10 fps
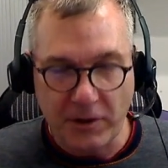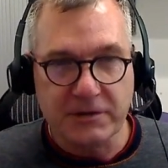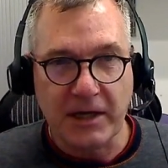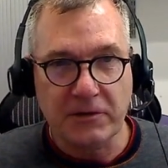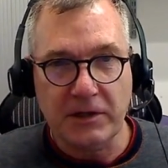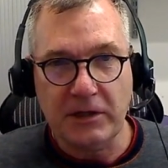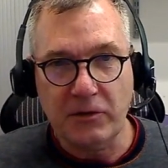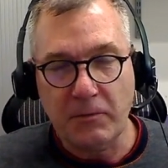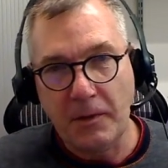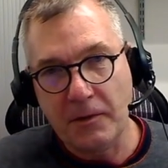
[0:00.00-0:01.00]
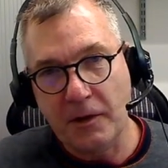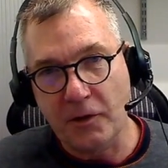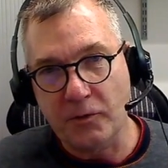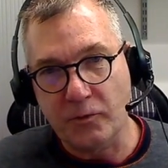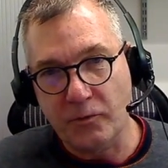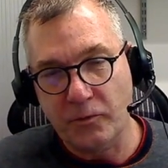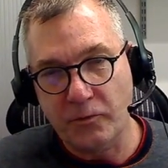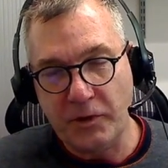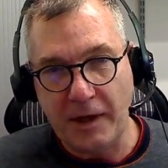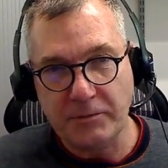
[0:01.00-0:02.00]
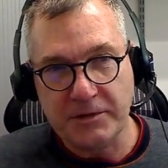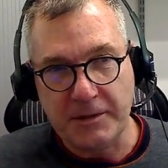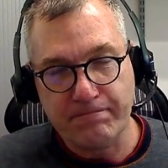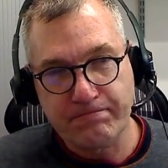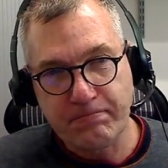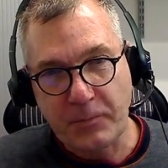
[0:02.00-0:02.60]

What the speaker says: contact the local rehab team.